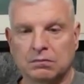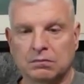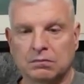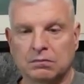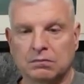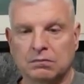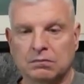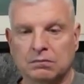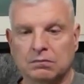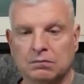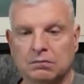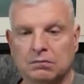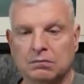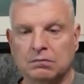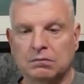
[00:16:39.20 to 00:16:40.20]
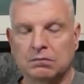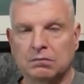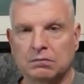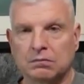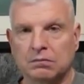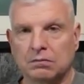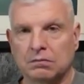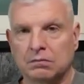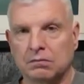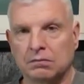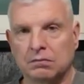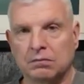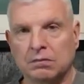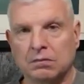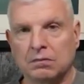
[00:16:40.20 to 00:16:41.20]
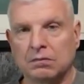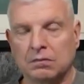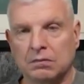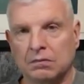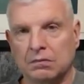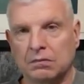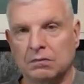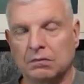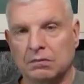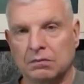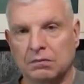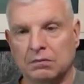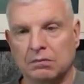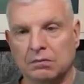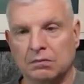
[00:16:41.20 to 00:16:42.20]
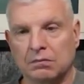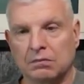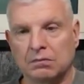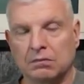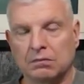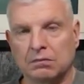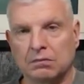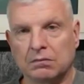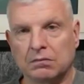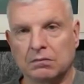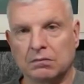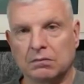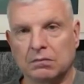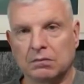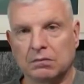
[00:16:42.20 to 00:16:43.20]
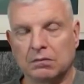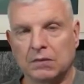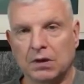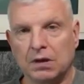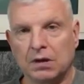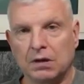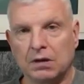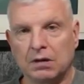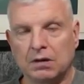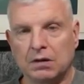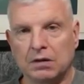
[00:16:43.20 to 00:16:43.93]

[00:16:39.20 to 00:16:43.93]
No words are spoken by the person on screen.